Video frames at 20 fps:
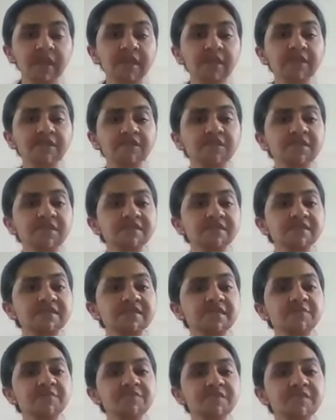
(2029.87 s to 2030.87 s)
it
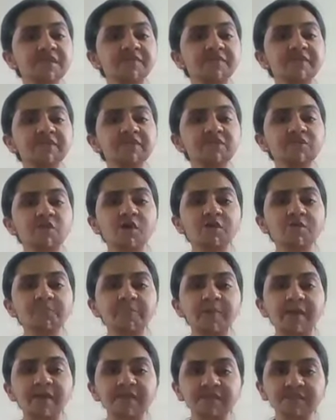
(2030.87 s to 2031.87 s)
disturbs our
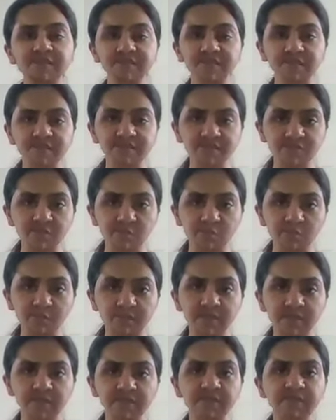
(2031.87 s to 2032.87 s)
thought patterns also.
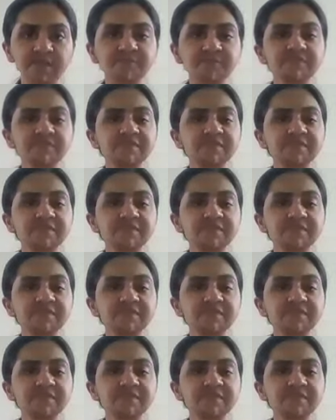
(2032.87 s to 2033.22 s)
It